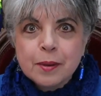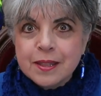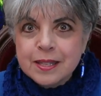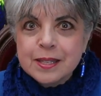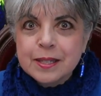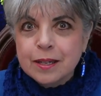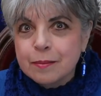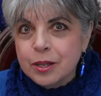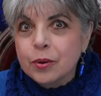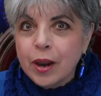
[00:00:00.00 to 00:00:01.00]
but this is going
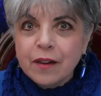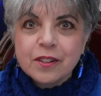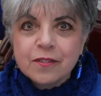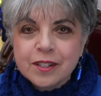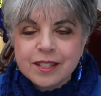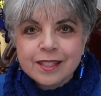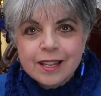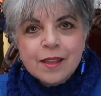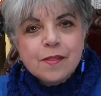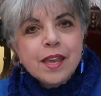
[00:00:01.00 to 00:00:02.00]
to be crafty fun.
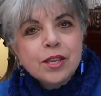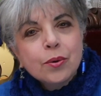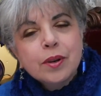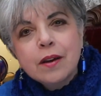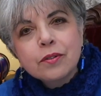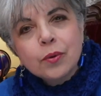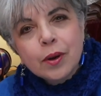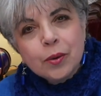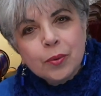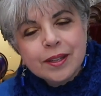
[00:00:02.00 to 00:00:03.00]
Thank you and have a
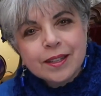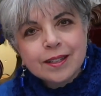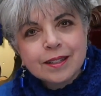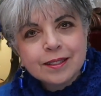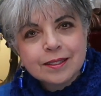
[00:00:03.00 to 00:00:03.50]
great week.